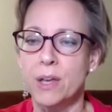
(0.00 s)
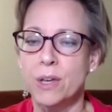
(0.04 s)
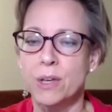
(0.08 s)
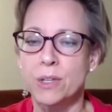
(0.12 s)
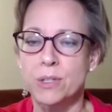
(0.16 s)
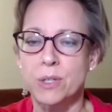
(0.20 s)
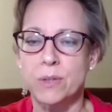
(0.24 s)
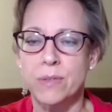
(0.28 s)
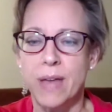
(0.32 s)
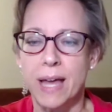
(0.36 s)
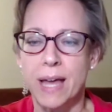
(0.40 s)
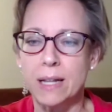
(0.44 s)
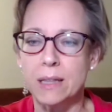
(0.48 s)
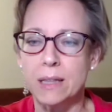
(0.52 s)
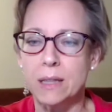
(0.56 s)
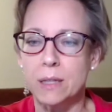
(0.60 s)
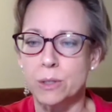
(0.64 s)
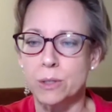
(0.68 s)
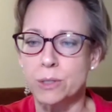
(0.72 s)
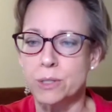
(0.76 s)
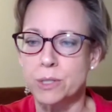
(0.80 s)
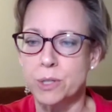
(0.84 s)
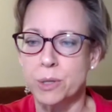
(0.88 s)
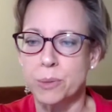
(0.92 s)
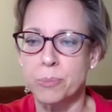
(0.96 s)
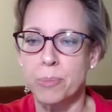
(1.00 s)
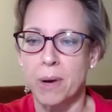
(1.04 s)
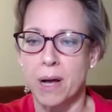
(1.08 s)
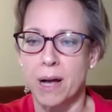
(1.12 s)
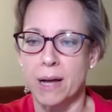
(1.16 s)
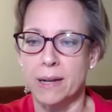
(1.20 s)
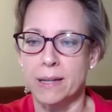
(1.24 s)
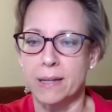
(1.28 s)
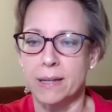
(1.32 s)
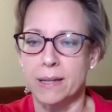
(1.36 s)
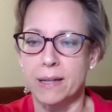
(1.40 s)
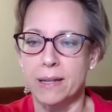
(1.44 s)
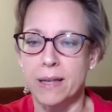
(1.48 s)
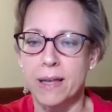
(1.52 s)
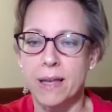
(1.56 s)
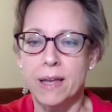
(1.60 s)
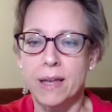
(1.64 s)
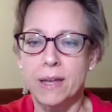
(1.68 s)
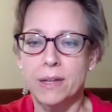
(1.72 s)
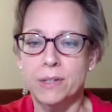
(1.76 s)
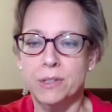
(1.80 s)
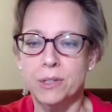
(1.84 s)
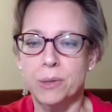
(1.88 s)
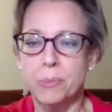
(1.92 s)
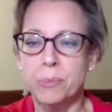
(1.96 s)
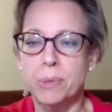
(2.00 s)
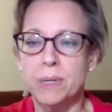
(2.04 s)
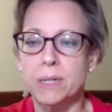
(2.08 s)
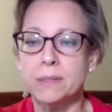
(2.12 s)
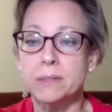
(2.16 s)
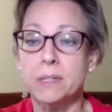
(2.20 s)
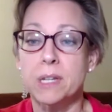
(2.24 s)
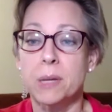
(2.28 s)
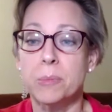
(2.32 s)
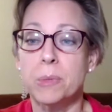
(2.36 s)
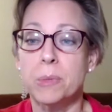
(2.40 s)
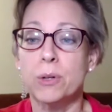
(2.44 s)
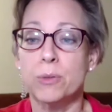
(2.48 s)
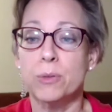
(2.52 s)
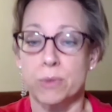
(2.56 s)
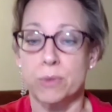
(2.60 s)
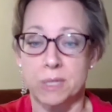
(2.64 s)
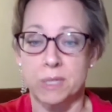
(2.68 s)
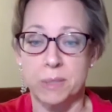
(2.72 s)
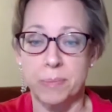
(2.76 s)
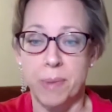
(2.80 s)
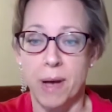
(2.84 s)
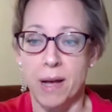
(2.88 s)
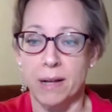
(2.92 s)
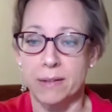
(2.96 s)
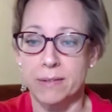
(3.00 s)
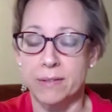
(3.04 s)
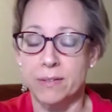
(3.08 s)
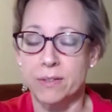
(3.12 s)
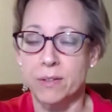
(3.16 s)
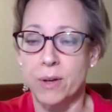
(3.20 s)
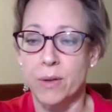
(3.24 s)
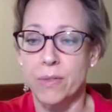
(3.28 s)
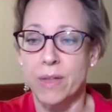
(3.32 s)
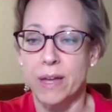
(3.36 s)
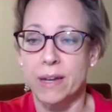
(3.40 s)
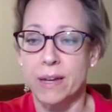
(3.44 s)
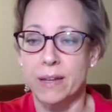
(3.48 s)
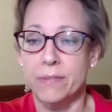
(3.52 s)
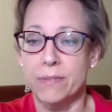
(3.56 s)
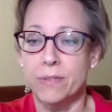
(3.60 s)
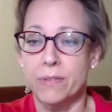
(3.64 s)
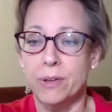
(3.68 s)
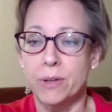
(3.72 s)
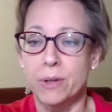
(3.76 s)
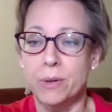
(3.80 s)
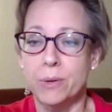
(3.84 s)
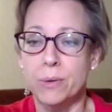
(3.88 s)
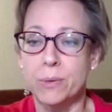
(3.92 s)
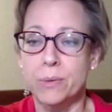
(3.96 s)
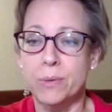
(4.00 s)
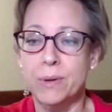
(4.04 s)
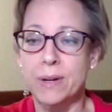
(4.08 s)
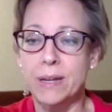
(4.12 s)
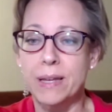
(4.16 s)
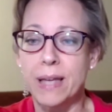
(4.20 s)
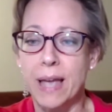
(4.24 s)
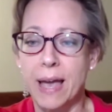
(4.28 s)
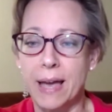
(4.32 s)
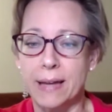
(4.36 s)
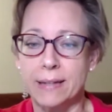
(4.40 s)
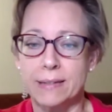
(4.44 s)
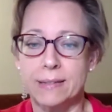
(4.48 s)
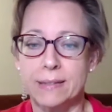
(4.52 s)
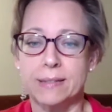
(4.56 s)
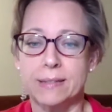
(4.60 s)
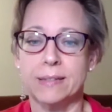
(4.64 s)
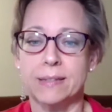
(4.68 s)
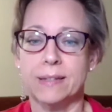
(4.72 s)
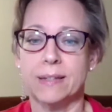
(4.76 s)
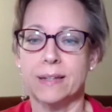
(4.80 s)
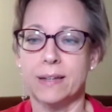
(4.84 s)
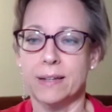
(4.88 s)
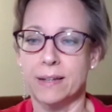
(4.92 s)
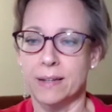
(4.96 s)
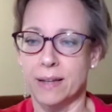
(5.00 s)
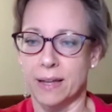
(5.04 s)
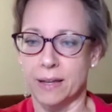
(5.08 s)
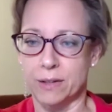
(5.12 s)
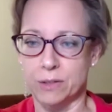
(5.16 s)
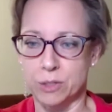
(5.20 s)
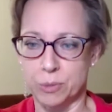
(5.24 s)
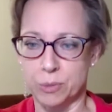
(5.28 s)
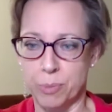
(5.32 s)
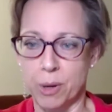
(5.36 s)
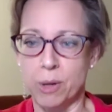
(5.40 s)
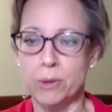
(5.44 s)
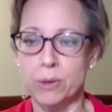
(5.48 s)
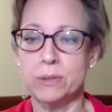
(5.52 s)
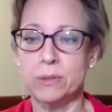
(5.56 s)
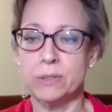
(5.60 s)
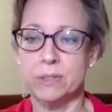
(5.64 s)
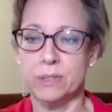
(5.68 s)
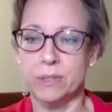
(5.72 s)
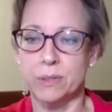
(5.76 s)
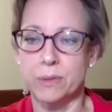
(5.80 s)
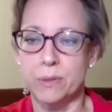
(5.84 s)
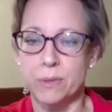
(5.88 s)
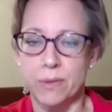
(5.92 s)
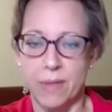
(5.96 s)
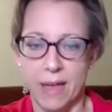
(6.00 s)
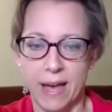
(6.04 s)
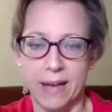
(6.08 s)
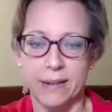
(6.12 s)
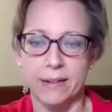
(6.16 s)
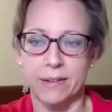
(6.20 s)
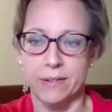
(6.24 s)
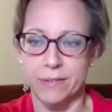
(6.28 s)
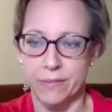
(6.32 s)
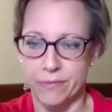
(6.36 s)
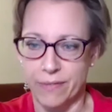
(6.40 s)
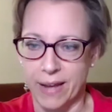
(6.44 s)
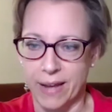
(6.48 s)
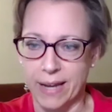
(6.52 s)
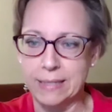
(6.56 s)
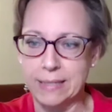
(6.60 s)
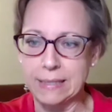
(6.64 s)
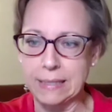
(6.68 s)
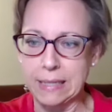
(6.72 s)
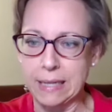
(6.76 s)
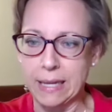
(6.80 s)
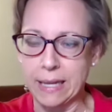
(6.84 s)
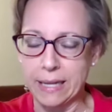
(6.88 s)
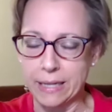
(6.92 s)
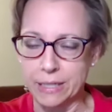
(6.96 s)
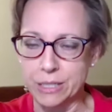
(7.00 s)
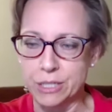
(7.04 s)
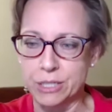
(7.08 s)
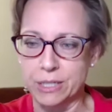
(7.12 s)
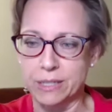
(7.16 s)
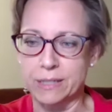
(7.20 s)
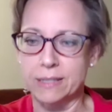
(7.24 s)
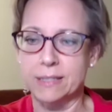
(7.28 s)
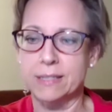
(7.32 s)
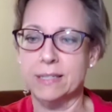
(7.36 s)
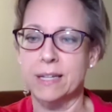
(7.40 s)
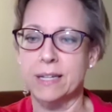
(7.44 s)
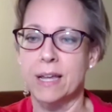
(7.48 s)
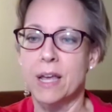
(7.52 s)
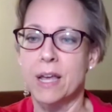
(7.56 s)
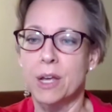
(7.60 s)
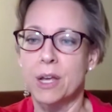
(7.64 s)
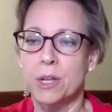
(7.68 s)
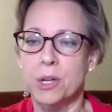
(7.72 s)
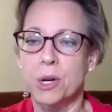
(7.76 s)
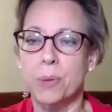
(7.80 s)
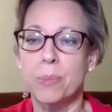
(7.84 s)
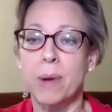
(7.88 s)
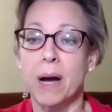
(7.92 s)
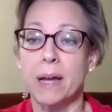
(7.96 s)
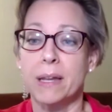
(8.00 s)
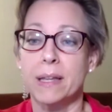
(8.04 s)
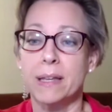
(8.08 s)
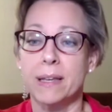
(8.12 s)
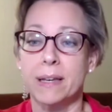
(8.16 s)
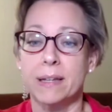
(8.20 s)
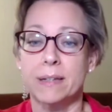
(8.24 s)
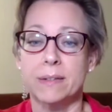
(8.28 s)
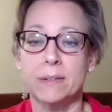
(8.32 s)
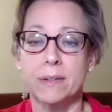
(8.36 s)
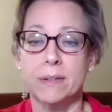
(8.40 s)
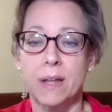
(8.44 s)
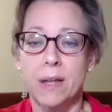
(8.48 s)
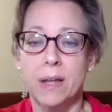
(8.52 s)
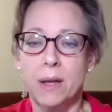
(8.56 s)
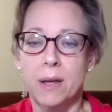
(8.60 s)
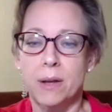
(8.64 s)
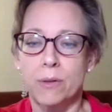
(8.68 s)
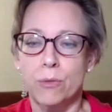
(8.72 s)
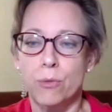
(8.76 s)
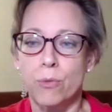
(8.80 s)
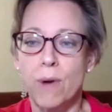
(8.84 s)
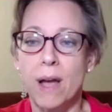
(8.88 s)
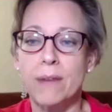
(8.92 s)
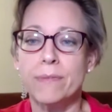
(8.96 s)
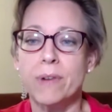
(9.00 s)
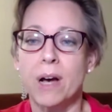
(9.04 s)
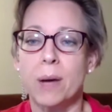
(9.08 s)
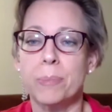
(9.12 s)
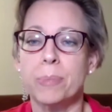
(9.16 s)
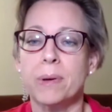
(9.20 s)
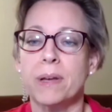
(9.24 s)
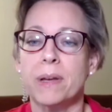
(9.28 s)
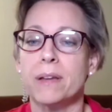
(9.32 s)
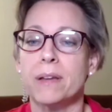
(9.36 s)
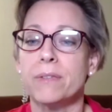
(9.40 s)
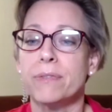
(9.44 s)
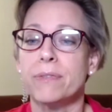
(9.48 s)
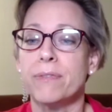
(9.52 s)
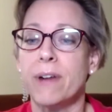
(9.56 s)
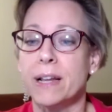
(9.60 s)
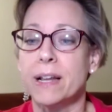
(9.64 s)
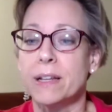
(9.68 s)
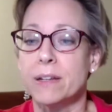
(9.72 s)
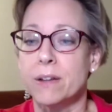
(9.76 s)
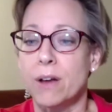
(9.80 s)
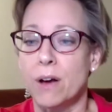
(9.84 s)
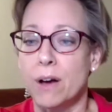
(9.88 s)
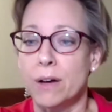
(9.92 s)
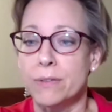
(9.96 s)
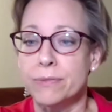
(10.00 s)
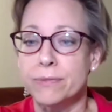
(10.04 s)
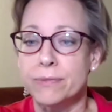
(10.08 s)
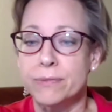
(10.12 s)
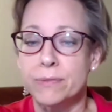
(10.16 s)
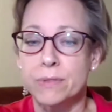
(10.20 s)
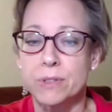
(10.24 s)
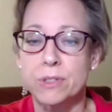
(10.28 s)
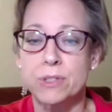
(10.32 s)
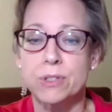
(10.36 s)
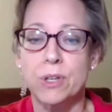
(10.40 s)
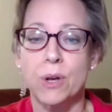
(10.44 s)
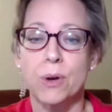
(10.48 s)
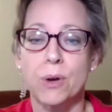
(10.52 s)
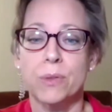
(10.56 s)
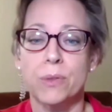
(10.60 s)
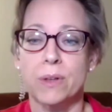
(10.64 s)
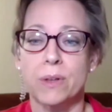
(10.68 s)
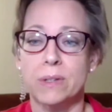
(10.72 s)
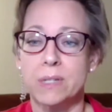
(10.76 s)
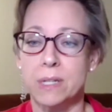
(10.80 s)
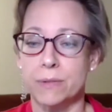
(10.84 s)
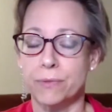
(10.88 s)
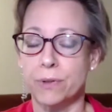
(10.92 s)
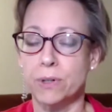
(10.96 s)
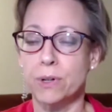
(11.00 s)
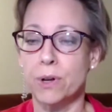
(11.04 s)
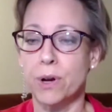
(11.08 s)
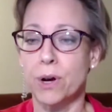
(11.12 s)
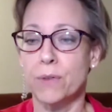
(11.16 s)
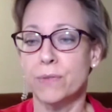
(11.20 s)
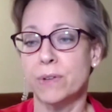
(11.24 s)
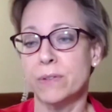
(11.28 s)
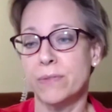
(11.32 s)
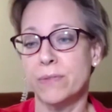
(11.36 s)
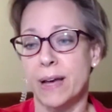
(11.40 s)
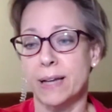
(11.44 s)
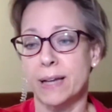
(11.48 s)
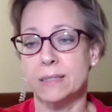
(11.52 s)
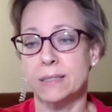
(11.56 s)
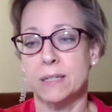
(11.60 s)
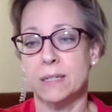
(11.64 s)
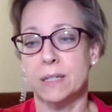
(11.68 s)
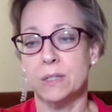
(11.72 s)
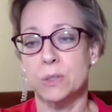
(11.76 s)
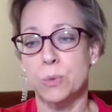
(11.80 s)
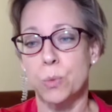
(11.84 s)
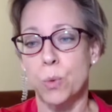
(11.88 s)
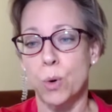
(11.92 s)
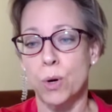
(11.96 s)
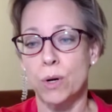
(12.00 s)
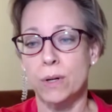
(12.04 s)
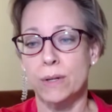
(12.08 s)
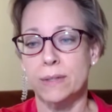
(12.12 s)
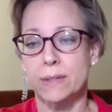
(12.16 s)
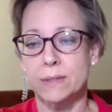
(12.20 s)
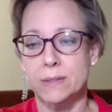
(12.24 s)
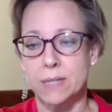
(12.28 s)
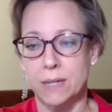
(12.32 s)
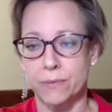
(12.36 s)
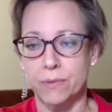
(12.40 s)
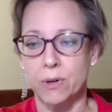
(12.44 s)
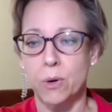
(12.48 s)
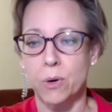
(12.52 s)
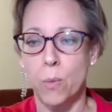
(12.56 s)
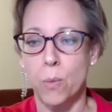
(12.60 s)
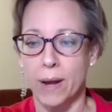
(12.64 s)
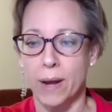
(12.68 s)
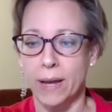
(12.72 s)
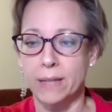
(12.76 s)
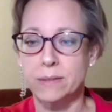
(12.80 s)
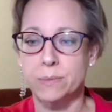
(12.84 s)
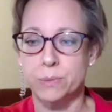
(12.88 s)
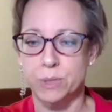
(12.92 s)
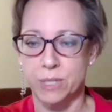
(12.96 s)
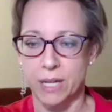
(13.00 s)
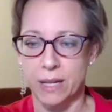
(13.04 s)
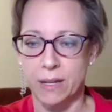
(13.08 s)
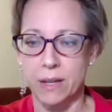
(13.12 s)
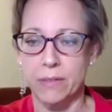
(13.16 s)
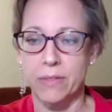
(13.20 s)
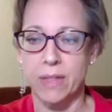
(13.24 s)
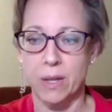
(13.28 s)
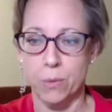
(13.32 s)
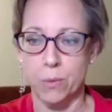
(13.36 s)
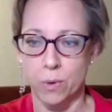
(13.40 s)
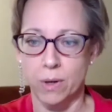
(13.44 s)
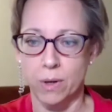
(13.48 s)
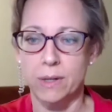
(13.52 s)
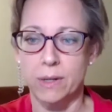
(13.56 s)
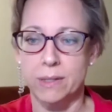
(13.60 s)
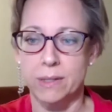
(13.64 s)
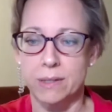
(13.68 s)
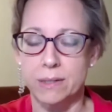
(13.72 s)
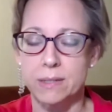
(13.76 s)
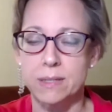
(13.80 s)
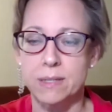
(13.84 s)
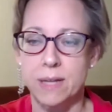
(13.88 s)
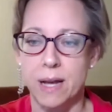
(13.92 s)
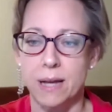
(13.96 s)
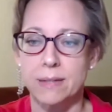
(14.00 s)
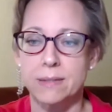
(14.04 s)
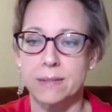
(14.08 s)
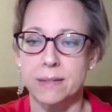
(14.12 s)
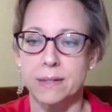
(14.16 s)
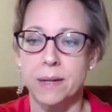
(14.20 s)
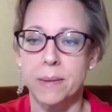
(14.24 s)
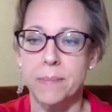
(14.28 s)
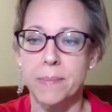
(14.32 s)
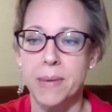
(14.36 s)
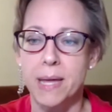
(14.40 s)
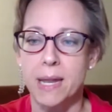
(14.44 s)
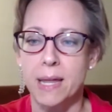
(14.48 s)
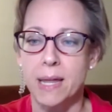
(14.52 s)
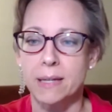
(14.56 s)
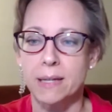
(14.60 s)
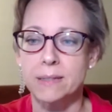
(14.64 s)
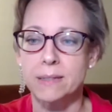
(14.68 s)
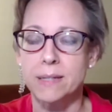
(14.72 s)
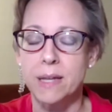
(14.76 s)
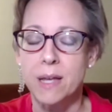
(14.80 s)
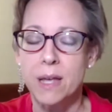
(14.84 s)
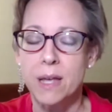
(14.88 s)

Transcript: So that alerts your body to build an immune response so that if you get exposed to that infecting agent, your body can rev up and fight it off. So the different COVID vaccines work in different ways, which I think we're going to discuss in a minute.